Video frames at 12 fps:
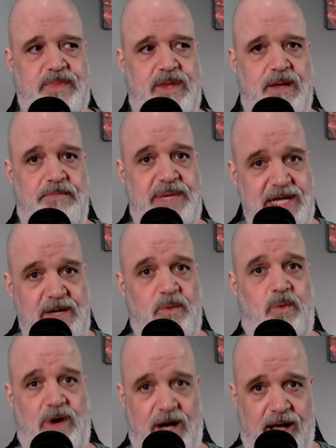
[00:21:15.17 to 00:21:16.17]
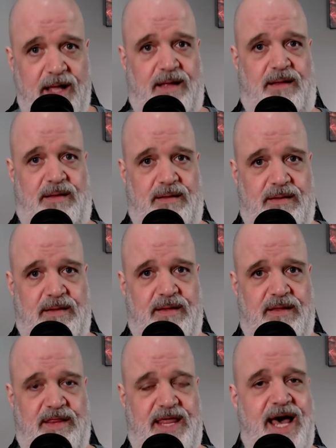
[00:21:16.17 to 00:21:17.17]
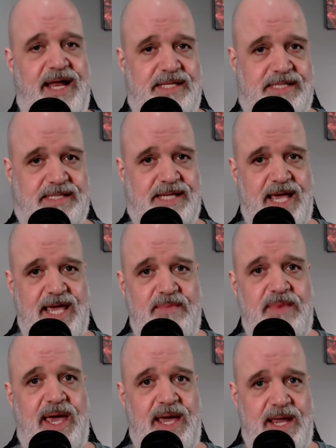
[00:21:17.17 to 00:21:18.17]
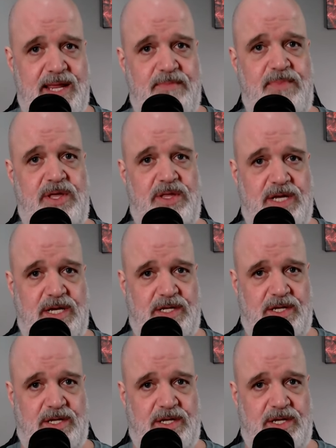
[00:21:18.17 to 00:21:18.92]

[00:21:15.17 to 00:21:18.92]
Meanwhile, that same $80 million